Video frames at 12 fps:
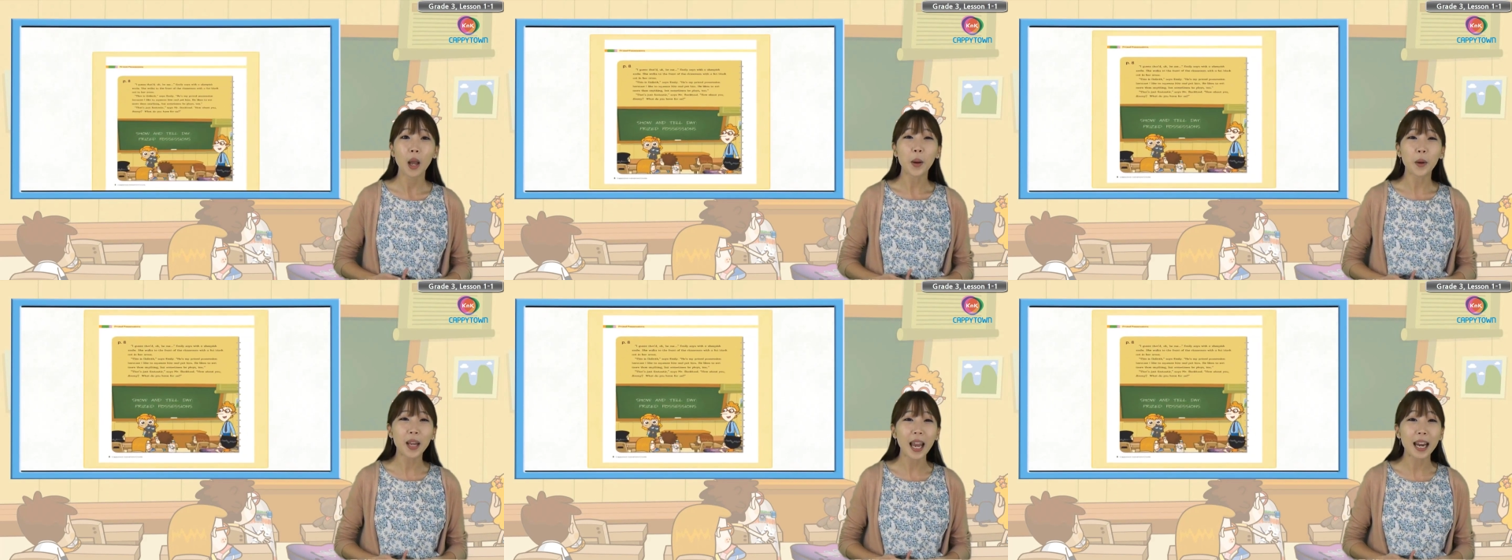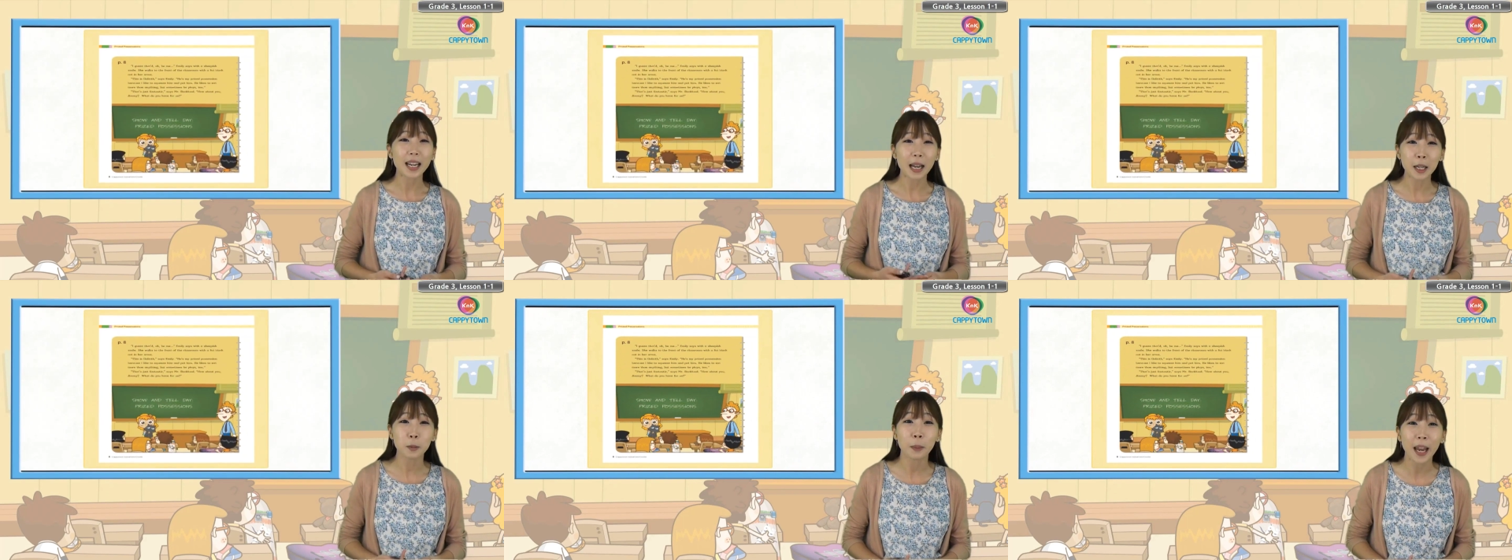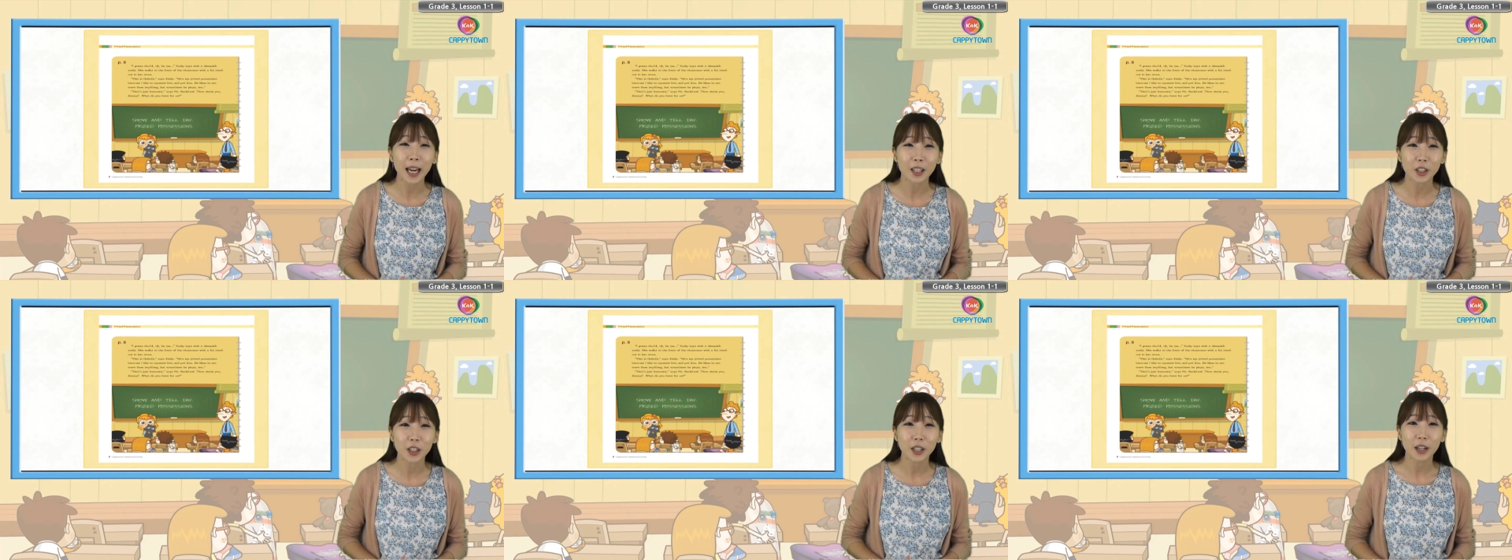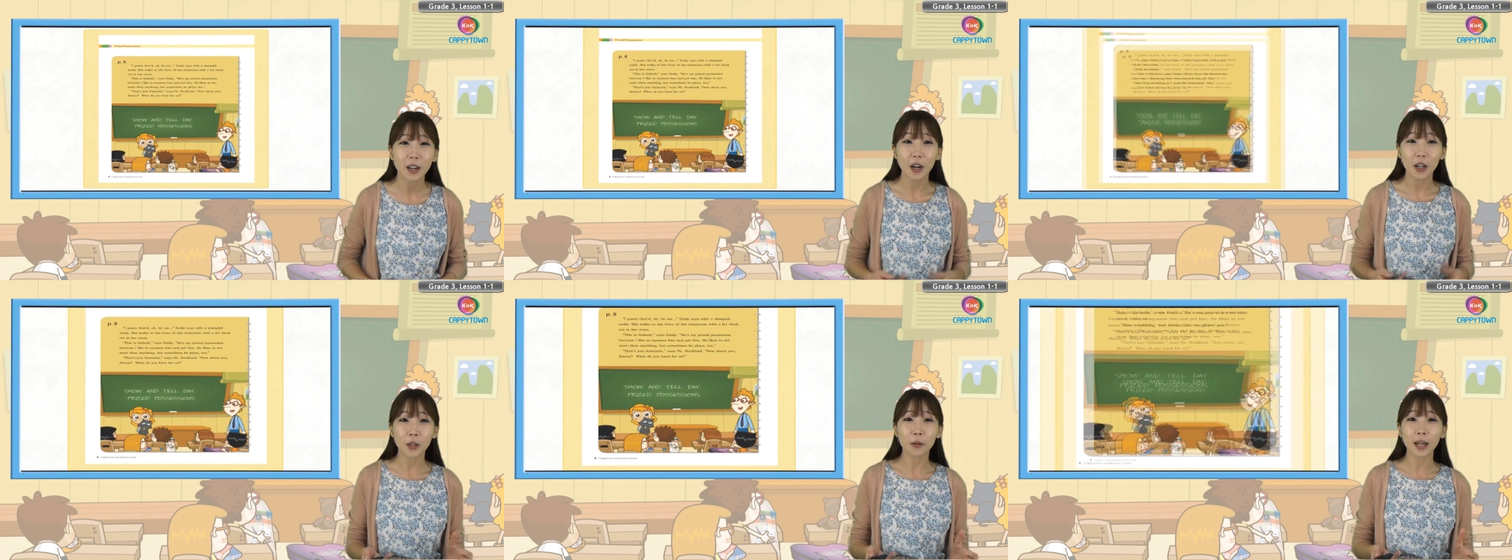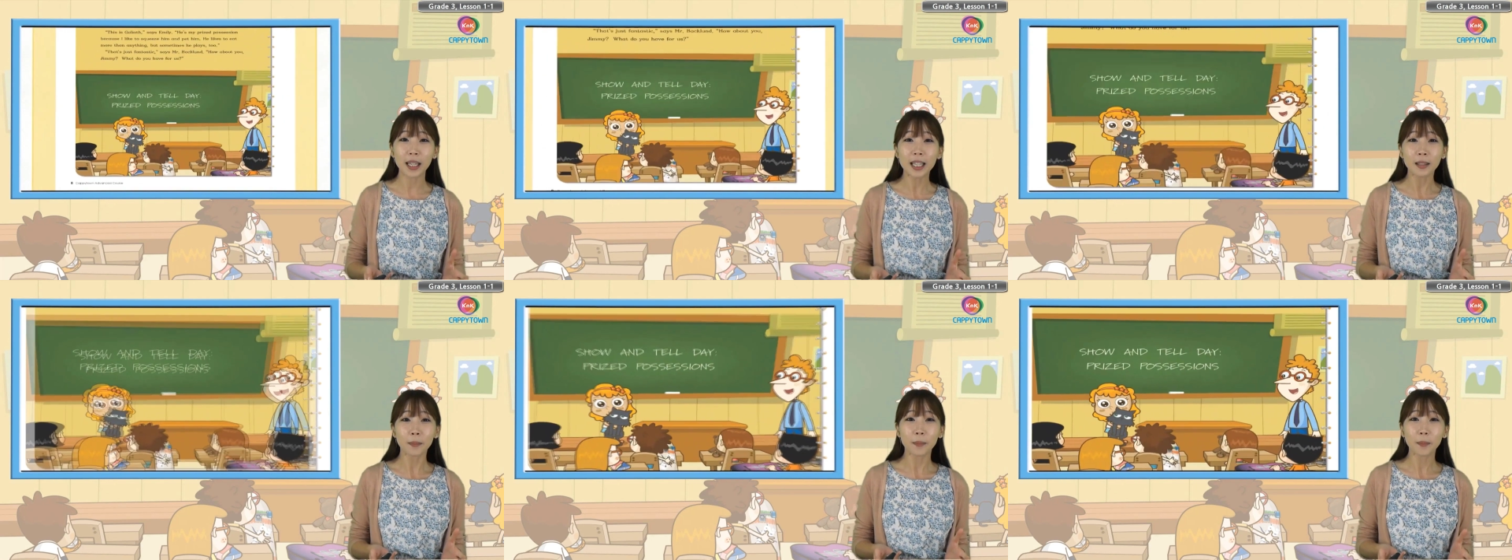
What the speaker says: Okay, next page. Are you ready?